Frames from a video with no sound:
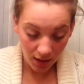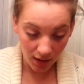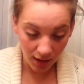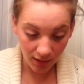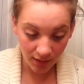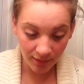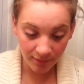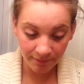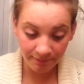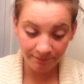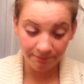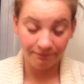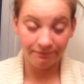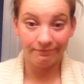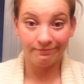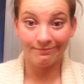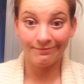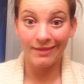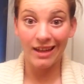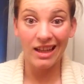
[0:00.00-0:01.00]

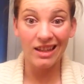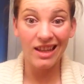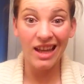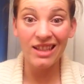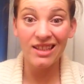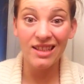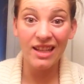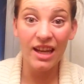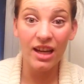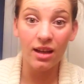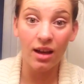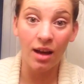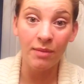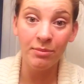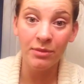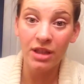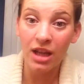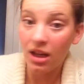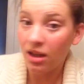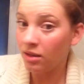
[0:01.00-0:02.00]
And that's it.
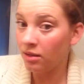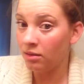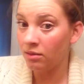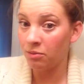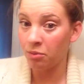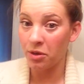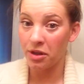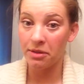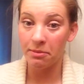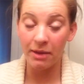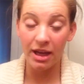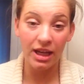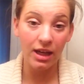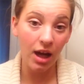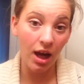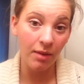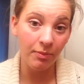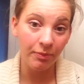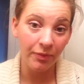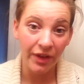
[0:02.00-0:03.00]
I'm done with
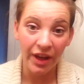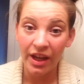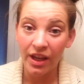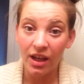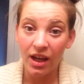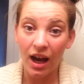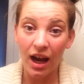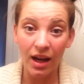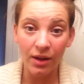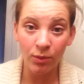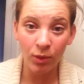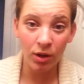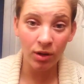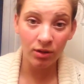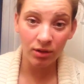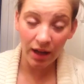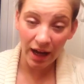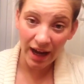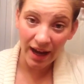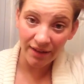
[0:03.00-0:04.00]
makeup. I
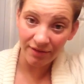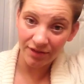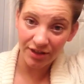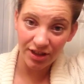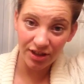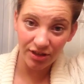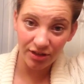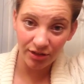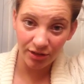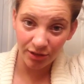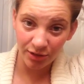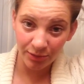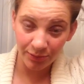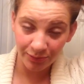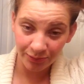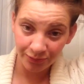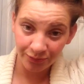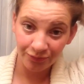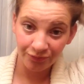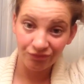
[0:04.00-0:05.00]
won't have to
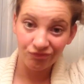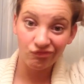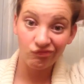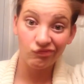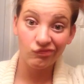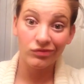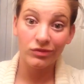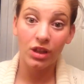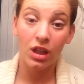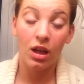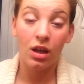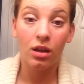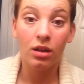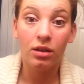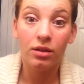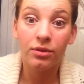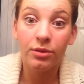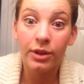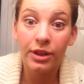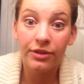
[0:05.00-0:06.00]

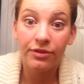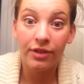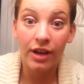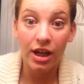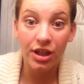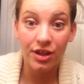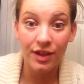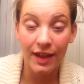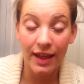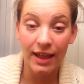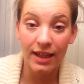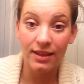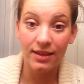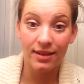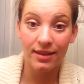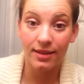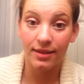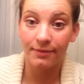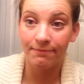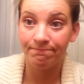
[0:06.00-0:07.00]
refresh
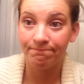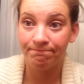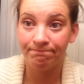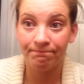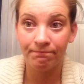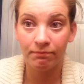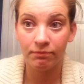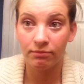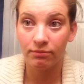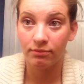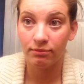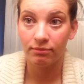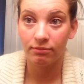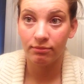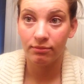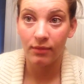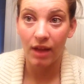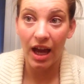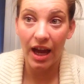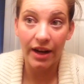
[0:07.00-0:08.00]
this
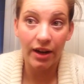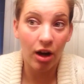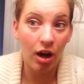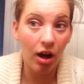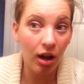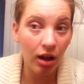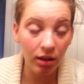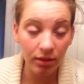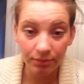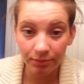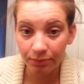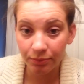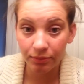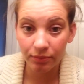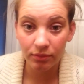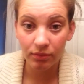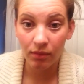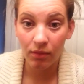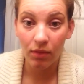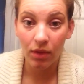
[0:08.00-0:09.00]
at all.
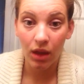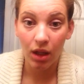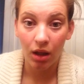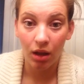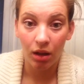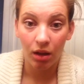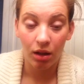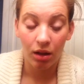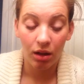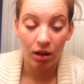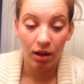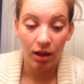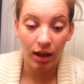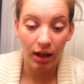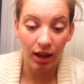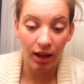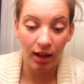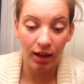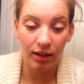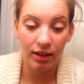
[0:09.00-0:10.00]

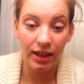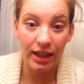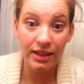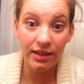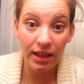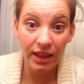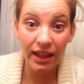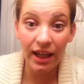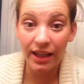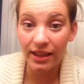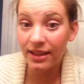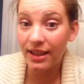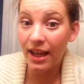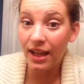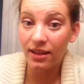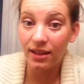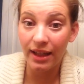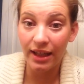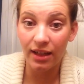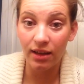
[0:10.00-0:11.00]
And like I
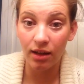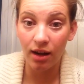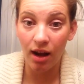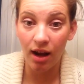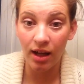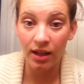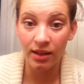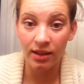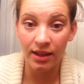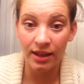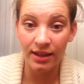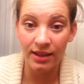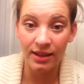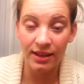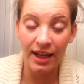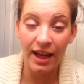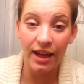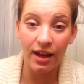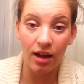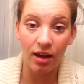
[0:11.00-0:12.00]
said, later on in the
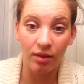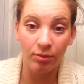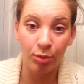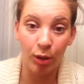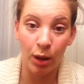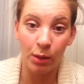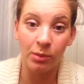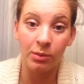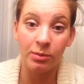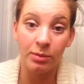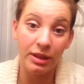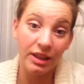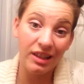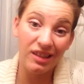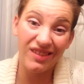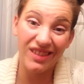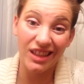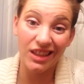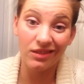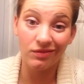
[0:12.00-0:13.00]
day, I'll probably
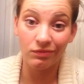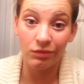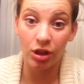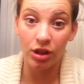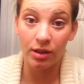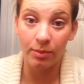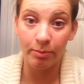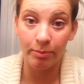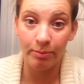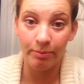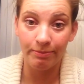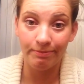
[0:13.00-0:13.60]
even look